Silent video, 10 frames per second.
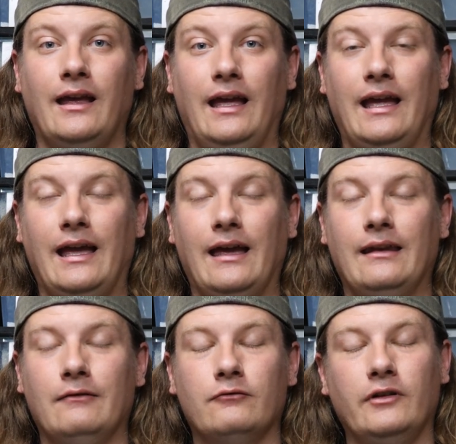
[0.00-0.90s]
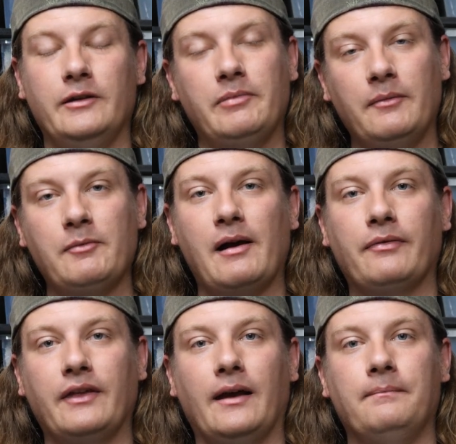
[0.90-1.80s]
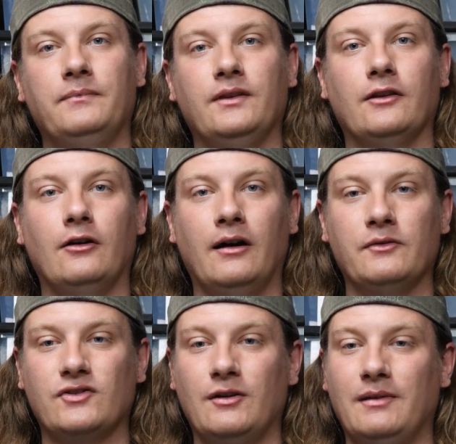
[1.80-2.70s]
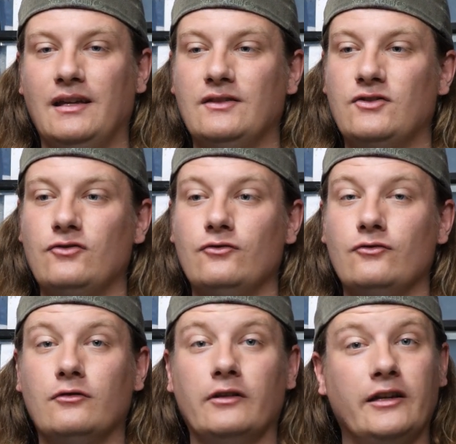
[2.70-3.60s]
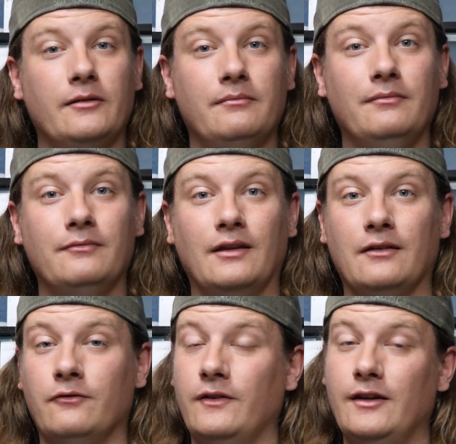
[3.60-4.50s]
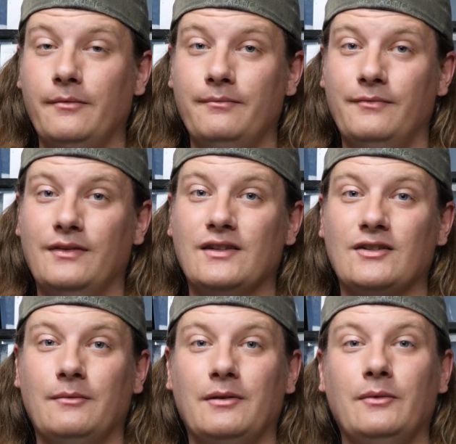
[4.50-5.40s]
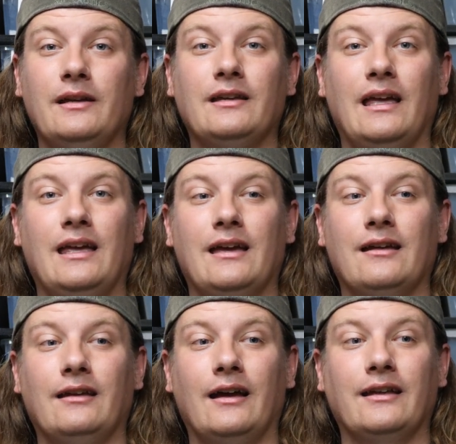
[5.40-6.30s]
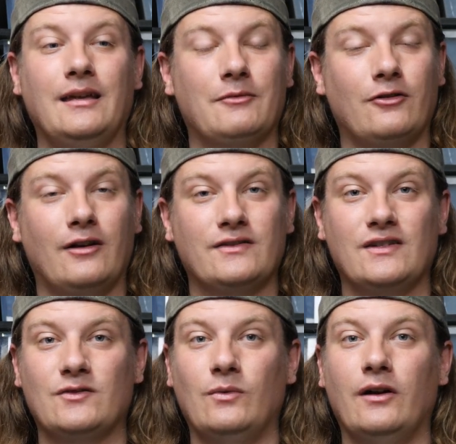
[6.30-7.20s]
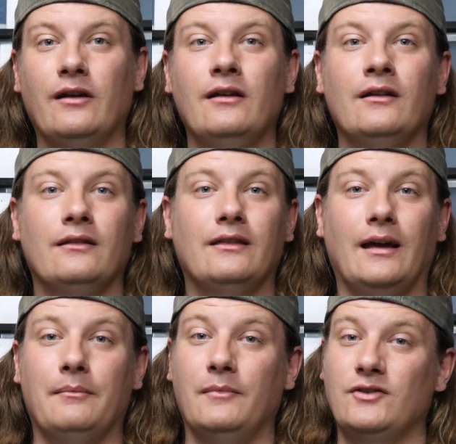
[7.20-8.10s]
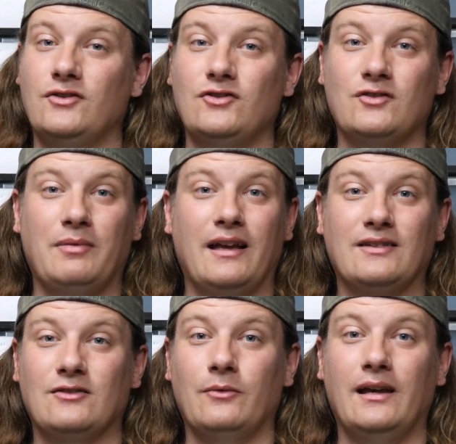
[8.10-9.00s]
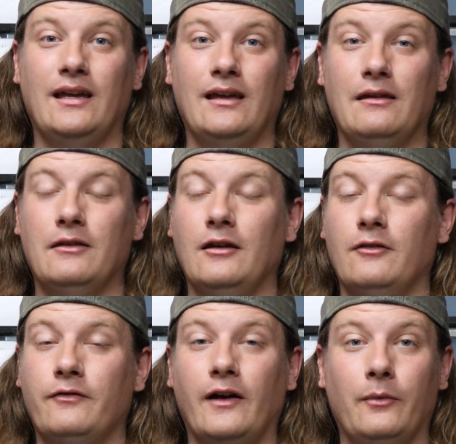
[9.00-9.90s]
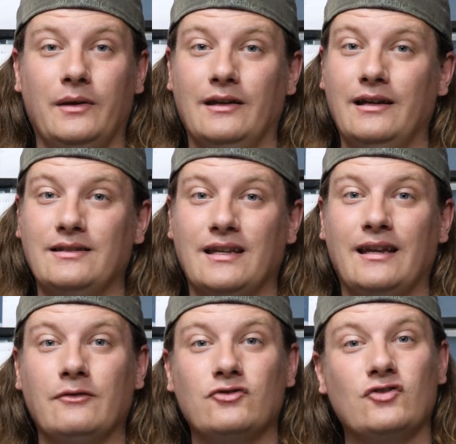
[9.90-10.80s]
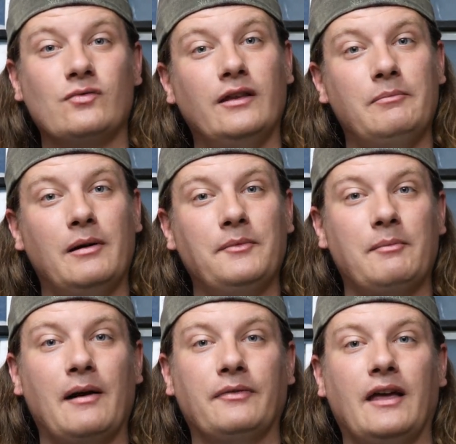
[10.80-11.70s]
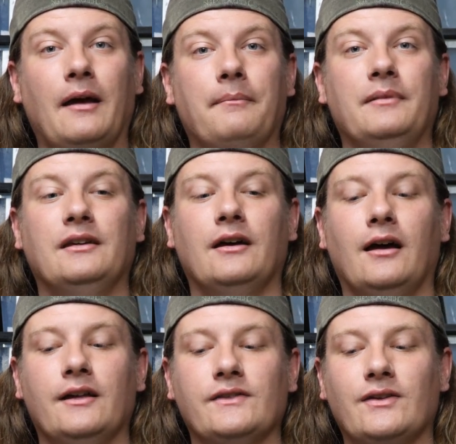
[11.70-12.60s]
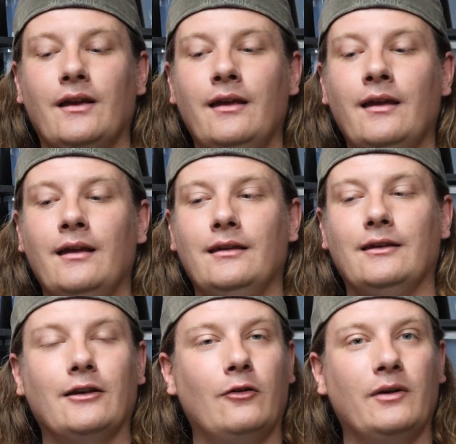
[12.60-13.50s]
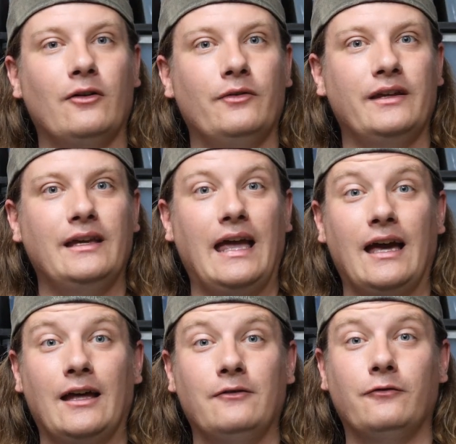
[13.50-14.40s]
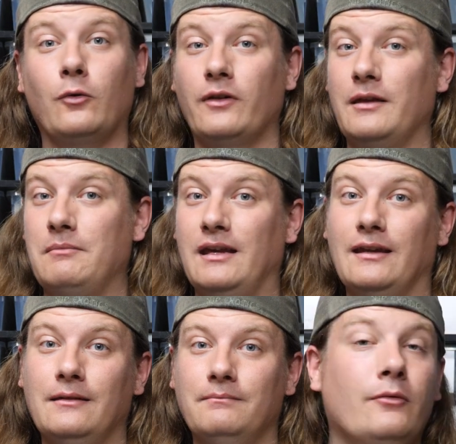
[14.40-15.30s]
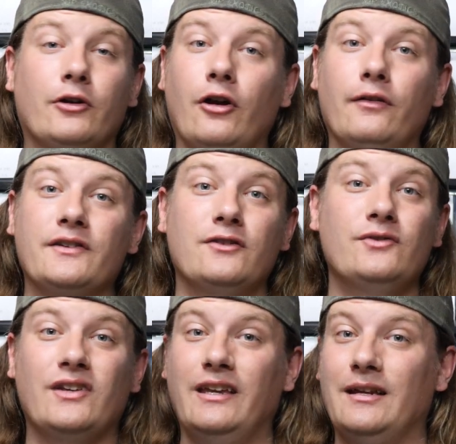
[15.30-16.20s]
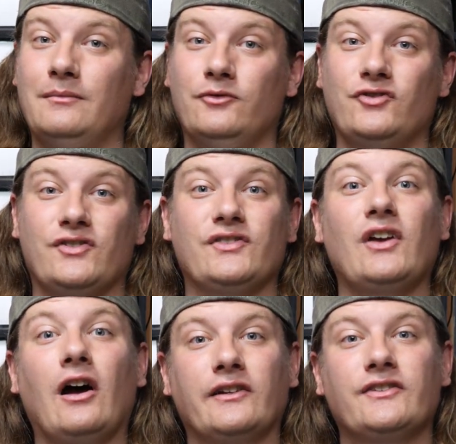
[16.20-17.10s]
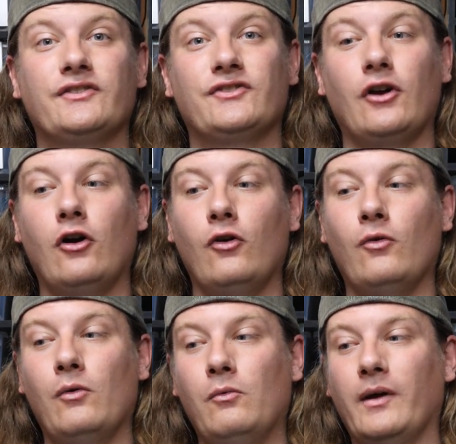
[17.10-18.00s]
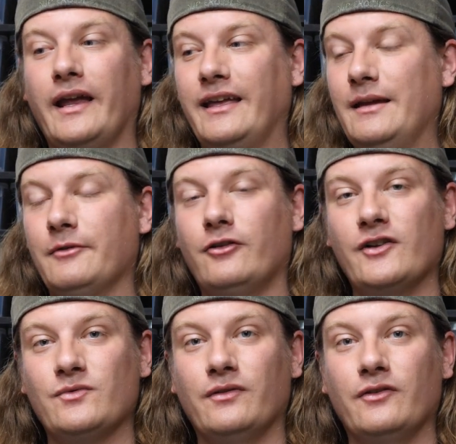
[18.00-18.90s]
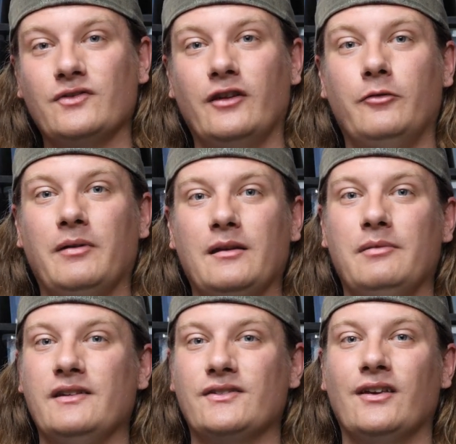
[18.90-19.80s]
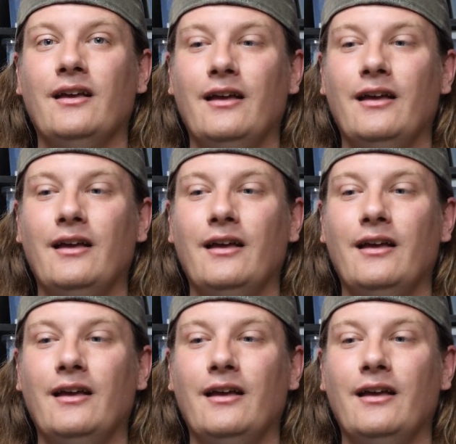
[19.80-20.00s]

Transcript: and really bummed about that. You know, I was coming in to clean them and feed them this coming week, and I came across this one that must have just passed away the following night, and I was just really bummed about that because, you know, we only had 4 that made it. Regardless, losing an animal just sucks. So when I came across one of those little babies